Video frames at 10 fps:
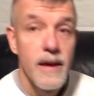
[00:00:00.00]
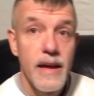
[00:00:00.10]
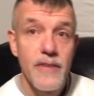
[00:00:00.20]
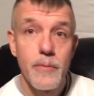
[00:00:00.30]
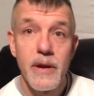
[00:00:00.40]

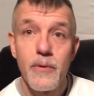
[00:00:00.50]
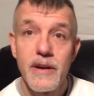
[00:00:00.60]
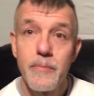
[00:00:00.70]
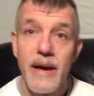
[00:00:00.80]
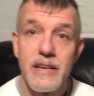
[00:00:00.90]
Hey everybody,
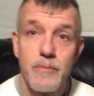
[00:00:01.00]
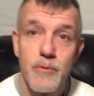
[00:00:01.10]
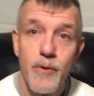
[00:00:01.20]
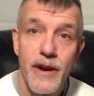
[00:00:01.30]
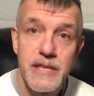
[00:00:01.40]
welcome back to
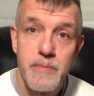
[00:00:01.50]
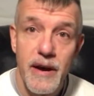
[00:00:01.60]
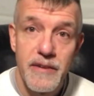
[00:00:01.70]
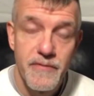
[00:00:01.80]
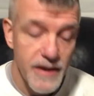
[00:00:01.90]
Boomerangs
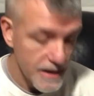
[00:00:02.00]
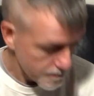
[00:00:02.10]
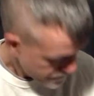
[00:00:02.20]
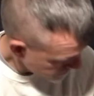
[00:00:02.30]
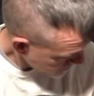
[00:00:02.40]
by Vic.
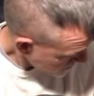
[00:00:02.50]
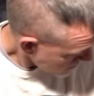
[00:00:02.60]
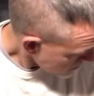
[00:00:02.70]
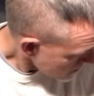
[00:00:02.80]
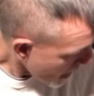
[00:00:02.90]

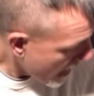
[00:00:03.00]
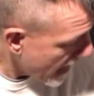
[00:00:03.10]
I